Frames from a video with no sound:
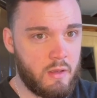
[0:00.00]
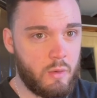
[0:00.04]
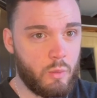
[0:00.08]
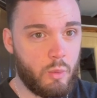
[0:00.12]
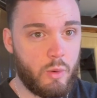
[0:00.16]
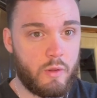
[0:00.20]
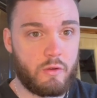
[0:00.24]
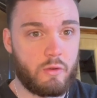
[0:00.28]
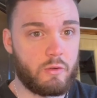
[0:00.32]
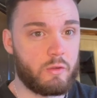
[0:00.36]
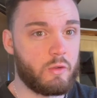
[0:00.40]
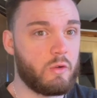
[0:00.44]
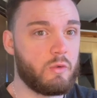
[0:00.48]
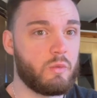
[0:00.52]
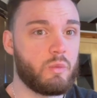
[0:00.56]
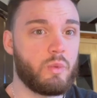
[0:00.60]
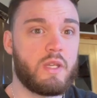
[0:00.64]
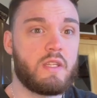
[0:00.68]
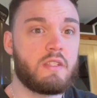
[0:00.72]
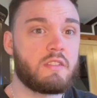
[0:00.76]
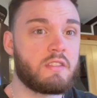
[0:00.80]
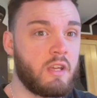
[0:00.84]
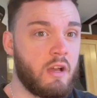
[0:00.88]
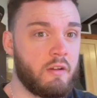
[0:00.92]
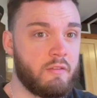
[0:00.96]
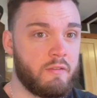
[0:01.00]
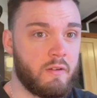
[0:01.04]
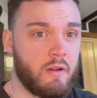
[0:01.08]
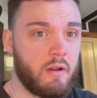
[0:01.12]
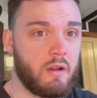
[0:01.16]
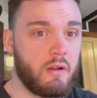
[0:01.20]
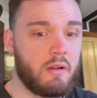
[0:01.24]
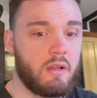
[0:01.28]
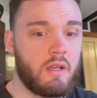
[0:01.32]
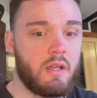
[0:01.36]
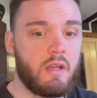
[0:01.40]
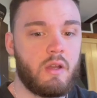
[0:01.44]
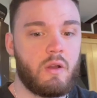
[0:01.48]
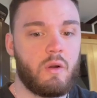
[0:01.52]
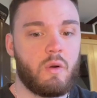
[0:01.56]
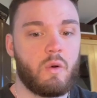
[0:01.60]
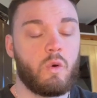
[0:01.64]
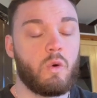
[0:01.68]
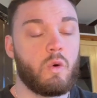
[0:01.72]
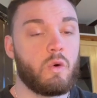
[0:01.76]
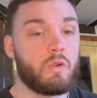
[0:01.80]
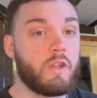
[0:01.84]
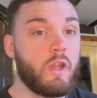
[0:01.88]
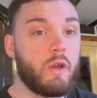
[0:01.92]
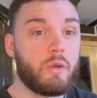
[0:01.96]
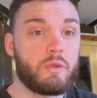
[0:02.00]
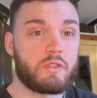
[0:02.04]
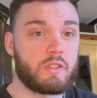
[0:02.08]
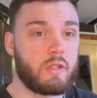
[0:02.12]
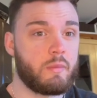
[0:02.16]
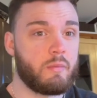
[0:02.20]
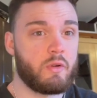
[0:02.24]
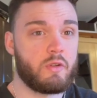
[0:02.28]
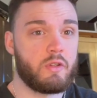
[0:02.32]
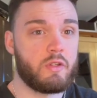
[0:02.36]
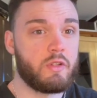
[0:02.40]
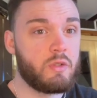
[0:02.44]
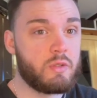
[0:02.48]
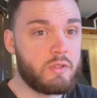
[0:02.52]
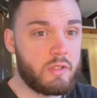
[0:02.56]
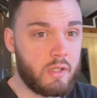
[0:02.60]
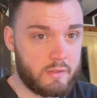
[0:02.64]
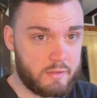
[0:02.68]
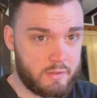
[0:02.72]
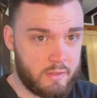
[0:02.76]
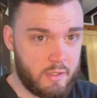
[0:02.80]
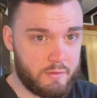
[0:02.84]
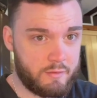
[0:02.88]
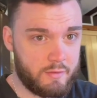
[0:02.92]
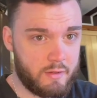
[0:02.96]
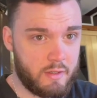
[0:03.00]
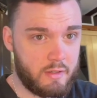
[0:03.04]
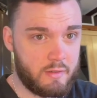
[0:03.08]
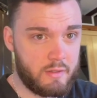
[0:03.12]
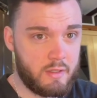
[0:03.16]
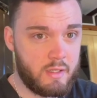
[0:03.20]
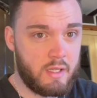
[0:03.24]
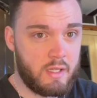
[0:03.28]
whether or not we suffer or know someone who does suffer.